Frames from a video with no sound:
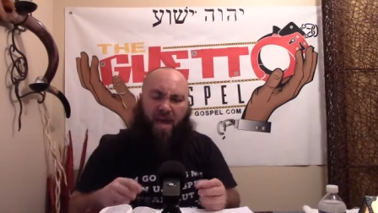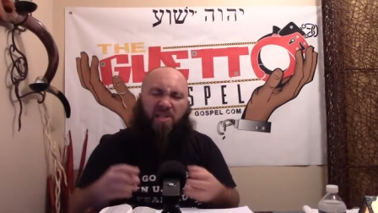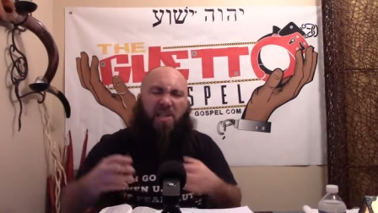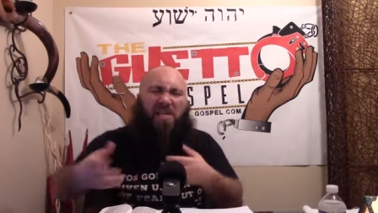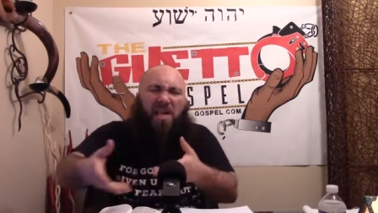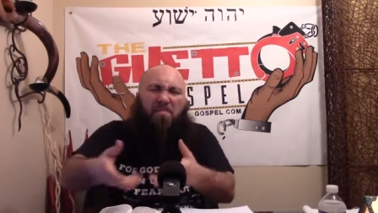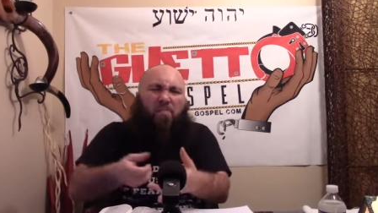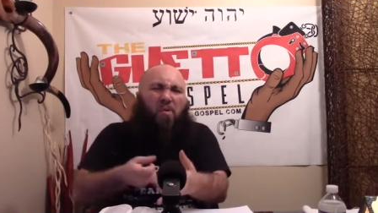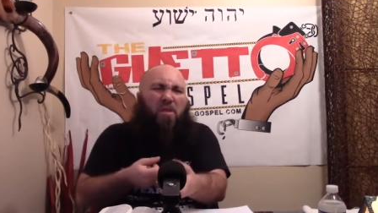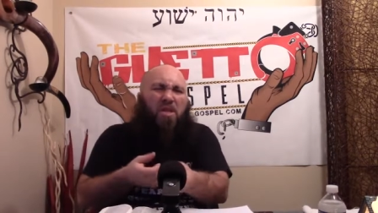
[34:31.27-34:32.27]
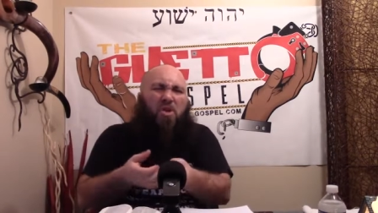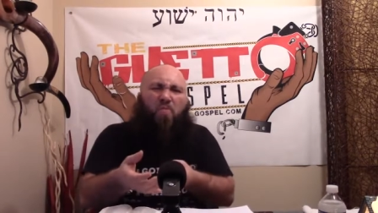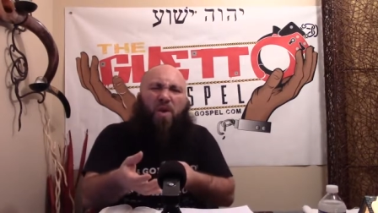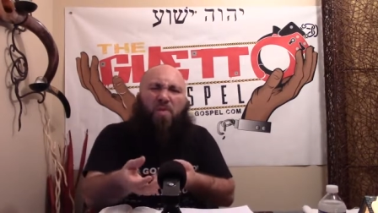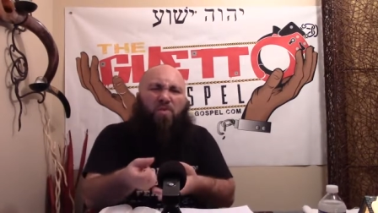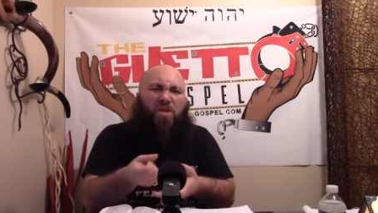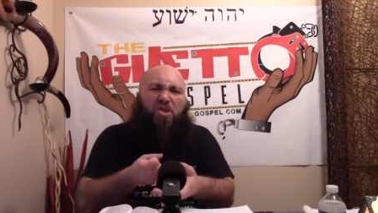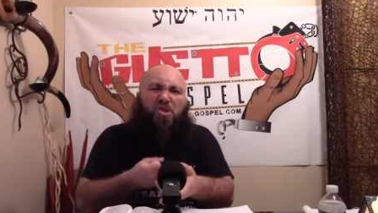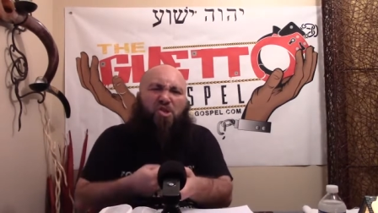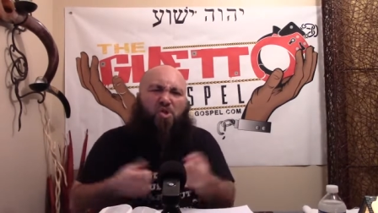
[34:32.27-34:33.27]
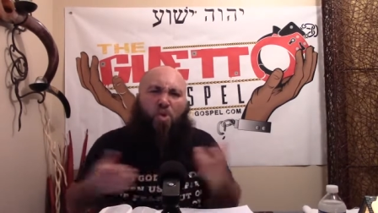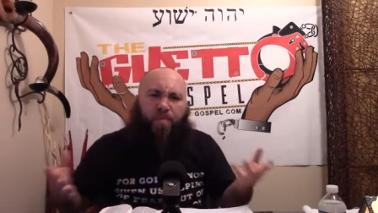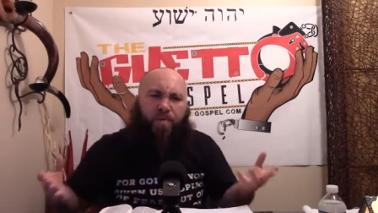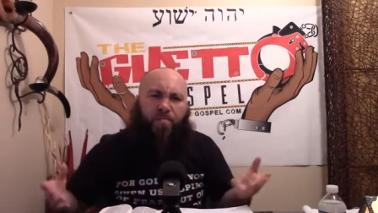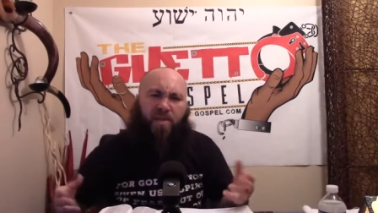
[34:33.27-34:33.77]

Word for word: is they keep pulling you in with these stupid